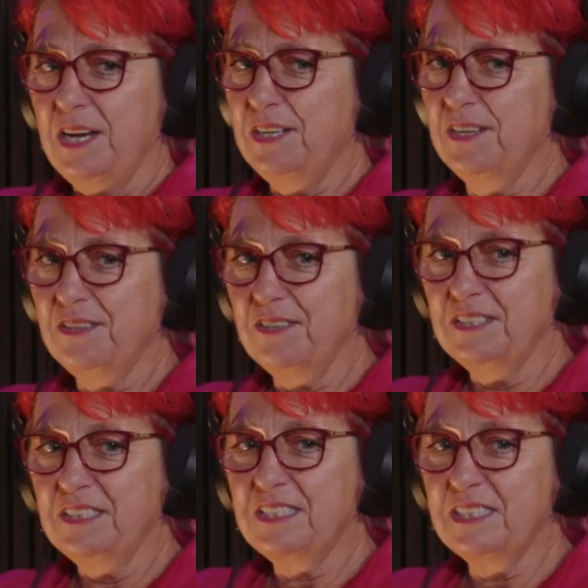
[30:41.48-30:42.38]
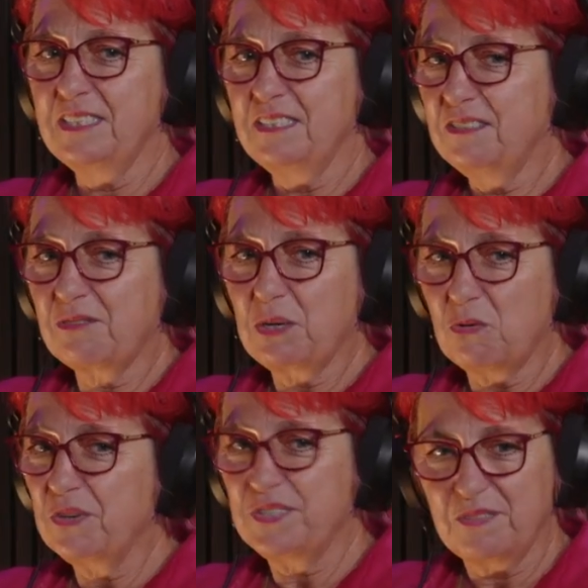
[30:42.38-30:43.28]
You know, like
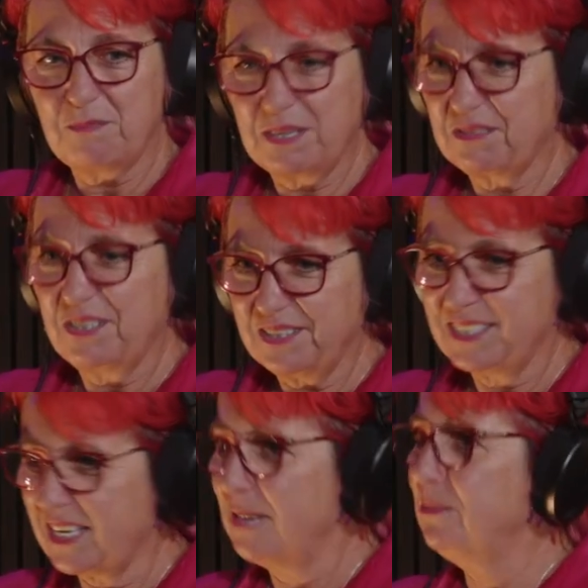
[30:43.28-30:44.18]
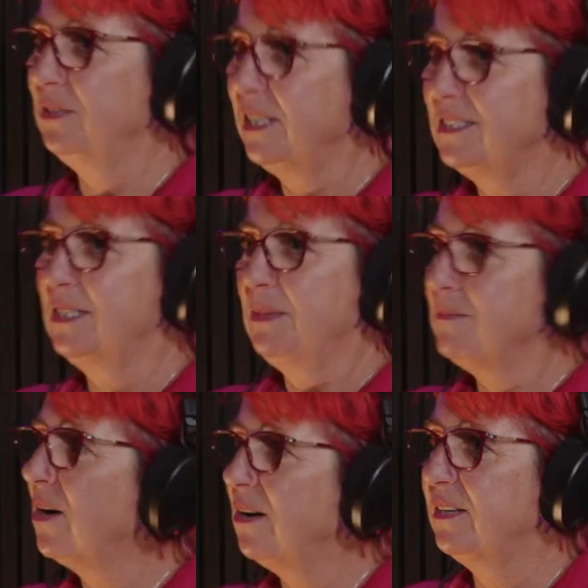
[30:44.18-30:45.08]
3/4 of the periodic table needs to be
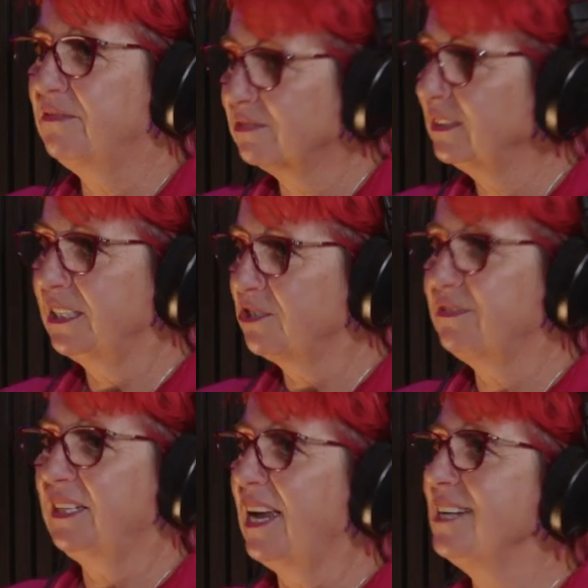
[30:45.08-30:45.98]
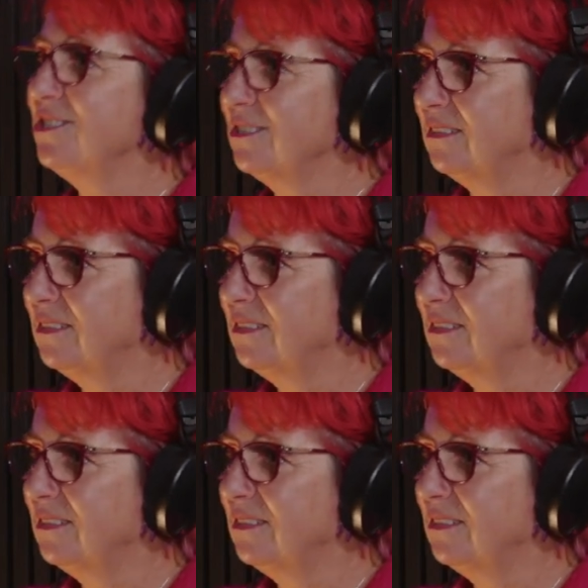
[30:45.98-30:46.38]
mined for electrification.